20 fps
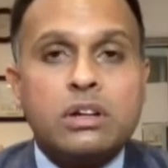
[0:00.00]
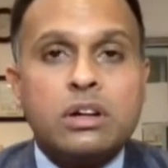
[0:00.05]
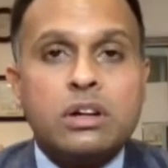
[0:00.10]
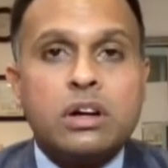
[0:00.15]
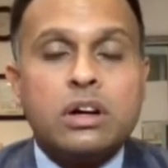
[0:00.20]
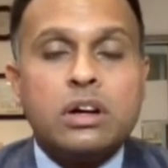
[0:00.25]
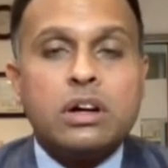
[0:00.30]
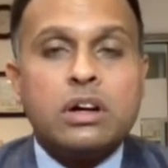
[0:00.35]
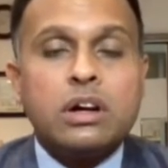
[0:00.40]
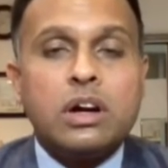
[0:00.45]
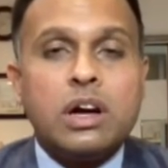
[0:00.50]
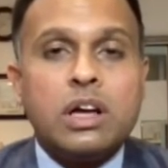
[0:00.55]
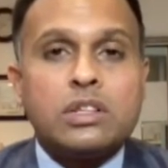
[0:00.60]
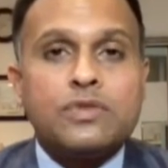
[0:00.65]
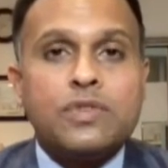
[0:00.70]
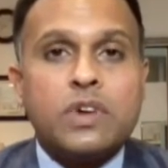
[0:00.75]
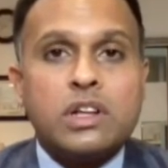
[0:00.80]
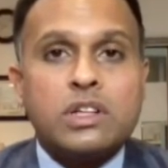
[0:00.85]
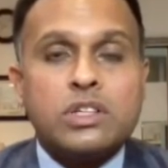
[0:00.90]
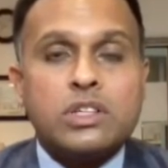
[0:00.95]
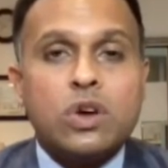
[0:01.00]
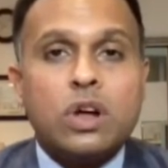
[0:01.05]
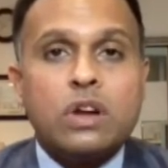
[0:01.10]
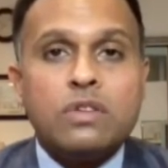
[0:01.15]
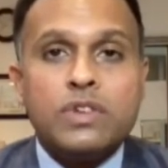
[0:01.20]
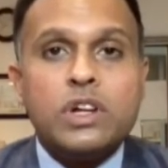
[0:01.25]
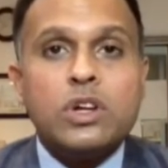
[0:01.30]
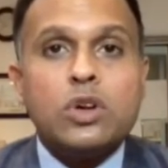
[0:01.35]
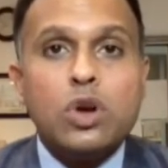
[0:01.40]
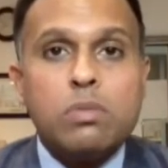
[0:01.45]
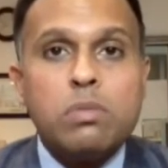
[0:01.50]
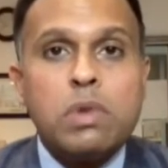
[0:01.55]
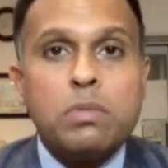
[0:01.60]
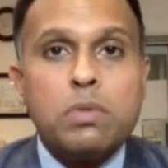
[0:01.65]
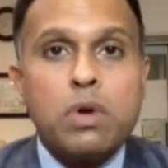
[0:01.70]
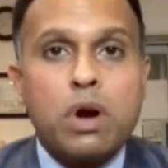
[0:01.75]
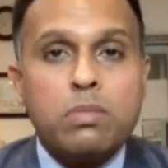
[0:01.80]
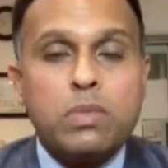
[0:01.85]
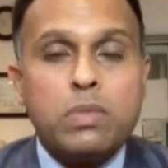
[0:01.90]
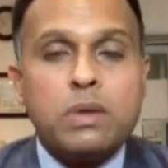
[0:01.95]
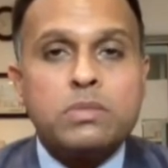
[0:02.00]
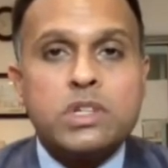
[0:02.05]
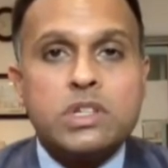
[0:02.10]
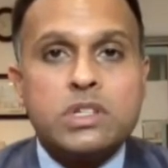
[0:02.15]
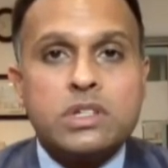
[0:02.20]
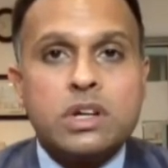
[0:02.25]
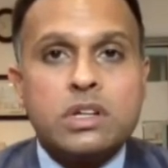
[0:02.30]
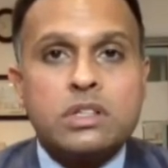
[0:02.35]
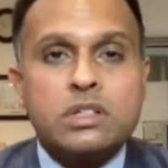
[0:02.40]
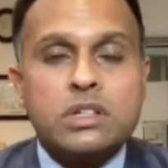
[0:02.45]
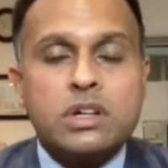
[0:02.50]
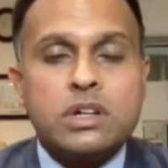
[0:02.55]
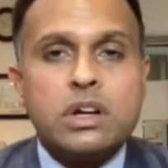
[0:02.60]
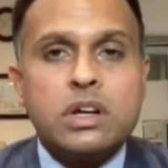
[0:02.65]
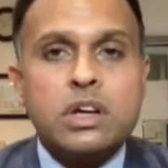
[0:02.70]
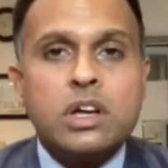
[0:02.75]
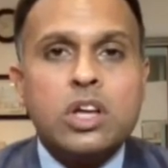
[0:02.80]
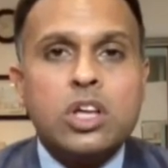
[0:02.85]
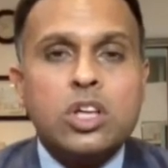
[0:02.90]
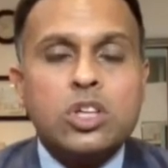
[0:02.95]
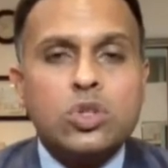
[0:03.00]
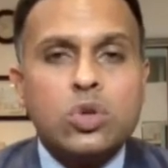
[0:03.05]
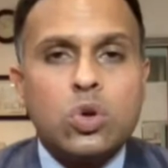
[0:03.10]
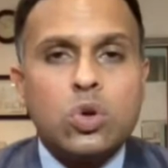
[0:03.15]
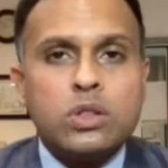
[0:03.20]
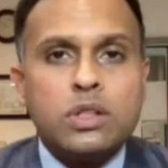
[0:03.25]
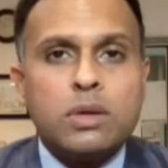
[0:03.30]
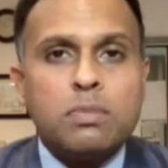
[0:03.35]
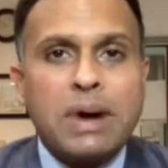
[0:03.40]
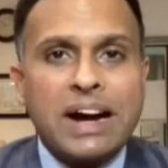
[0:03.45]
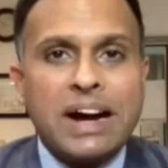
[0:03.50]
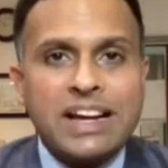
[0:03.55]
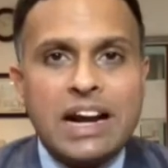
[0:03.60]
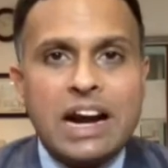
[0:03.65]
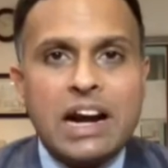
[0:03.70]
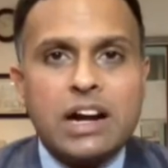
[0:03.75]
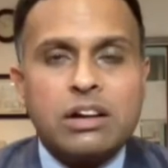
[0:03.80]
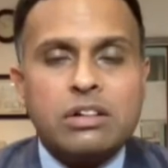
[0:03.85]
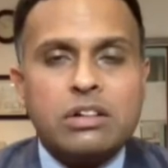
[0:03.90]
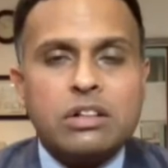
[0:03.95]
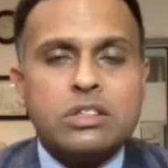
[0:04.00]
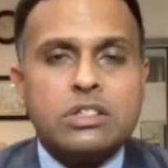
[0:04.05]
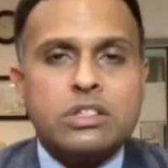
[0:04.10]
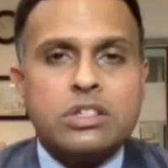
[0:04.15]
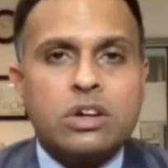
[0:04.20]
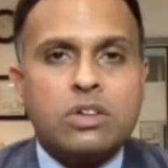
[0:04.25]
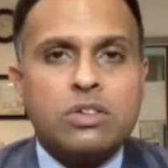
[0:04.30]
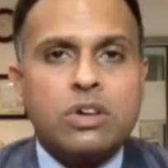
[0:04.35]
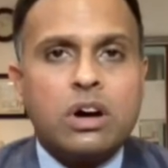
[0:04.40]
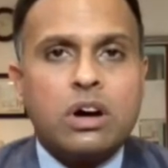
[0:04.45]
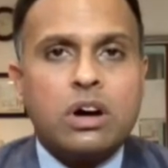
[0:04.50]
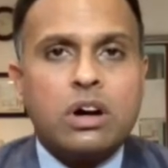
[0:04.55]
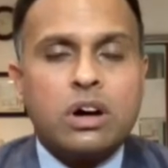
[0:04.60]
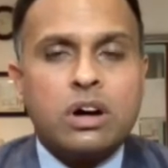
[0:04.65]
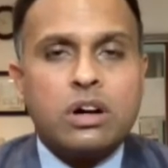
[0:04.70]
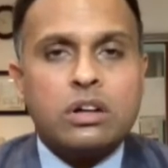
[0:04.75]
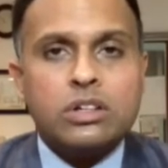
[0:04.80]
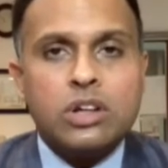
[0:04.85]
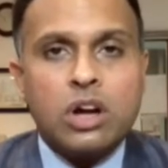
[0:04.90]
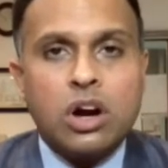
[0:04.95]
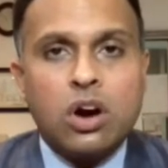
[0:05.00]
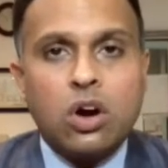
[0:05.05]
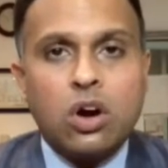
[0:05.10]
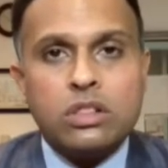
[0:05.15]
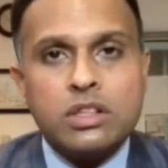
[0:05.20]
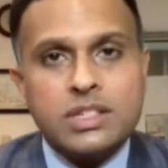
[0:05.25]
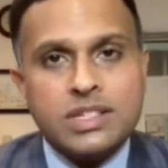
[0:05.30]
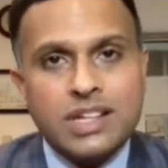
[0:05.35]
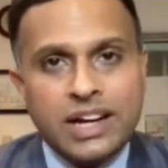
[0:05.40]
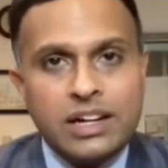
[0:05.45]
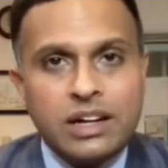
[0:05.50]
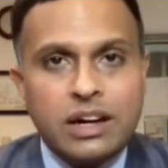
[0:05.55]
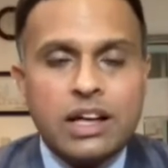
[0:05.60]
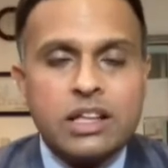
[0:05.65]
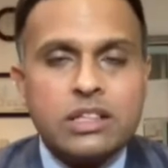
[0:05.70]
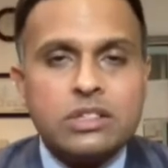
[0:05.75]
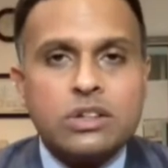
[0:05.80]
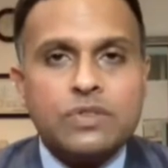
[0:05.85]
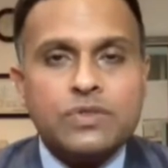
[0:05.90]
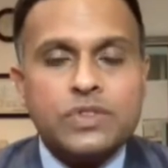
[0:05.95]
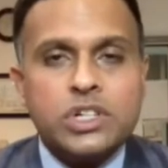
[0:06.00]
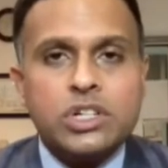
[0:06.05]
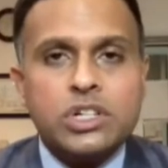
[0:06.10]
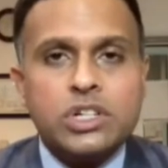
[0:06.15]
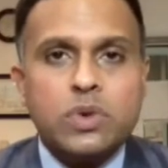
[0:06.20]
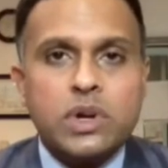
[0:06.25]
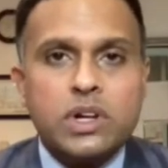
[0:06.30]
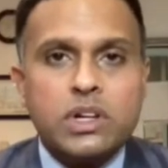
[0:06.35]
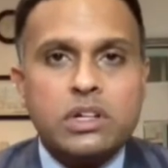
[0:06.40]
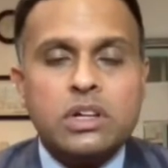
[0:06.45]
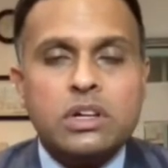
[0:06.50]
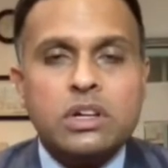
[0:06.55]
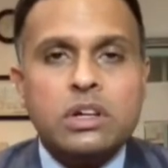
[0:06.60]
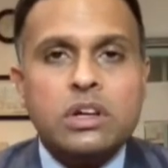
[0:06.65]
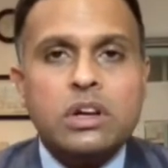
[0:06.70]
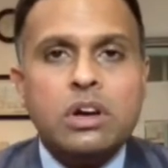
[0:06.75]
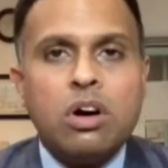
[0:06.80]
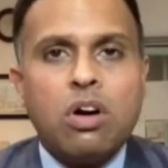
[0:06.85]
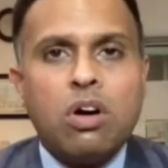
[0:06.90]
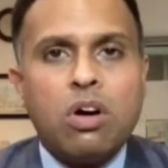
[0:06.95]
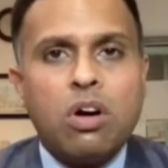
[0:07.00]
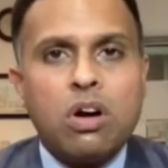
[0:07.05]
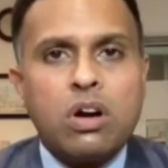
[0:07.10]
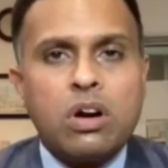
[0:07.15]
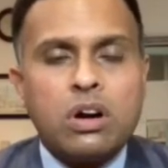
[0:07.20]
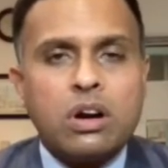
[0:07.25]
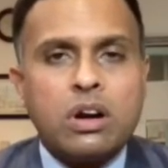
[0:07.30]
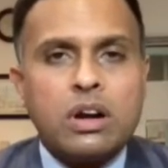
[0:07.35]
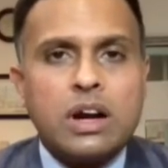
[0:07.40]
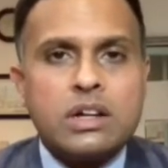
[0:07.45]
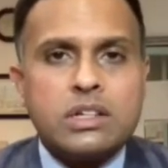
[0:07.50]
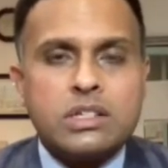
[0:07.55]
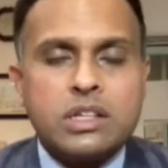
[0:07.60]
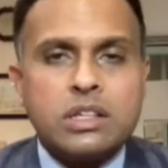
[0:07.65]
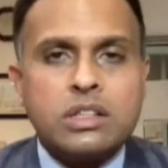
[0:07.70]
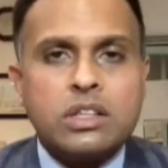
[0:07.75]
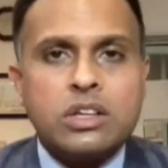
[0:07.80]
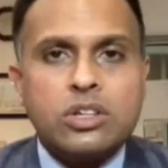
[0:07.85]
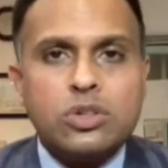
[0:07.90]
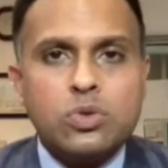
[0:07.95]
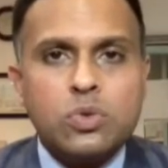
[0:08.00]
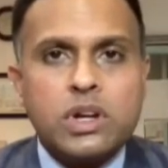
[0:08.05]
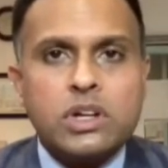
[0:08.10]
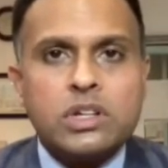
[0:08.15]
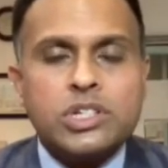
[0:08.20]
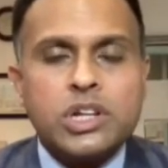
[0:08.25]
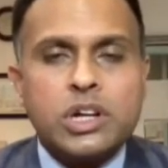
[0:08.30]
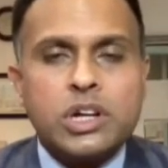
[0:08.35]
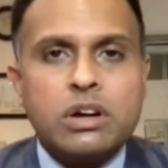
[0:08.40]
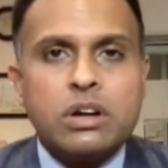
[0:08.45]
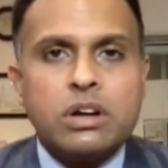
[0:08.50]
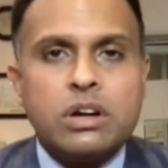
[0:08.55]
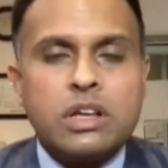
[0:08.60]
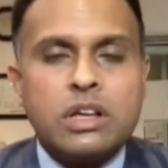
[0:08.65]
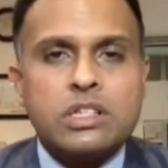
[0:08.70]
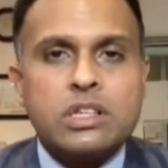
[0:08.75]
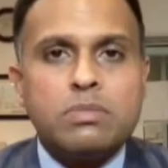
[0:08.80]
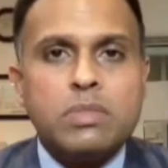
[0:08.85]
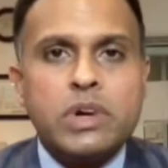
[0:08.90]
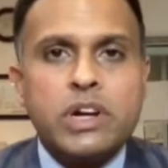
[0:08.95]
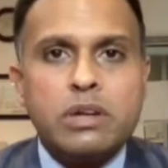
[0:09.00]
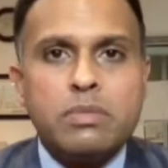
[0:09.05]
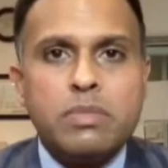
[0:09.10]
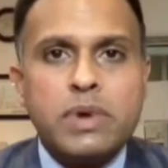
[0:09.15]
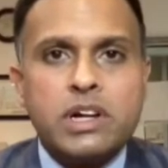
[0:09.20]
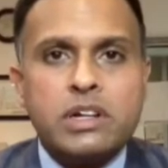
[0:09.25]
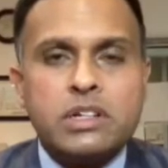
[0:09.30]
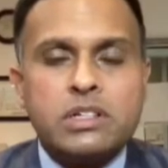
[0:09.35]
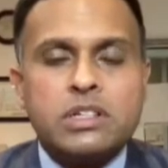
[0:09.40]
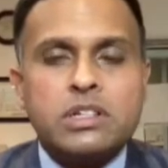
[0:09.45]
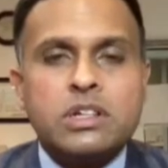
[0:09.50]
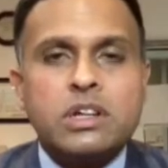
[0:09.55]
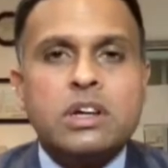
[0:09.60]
as far as solving global problems is concerned. So the bilaterals on the sidelines of G20, or let's say the UN General Assembly debates,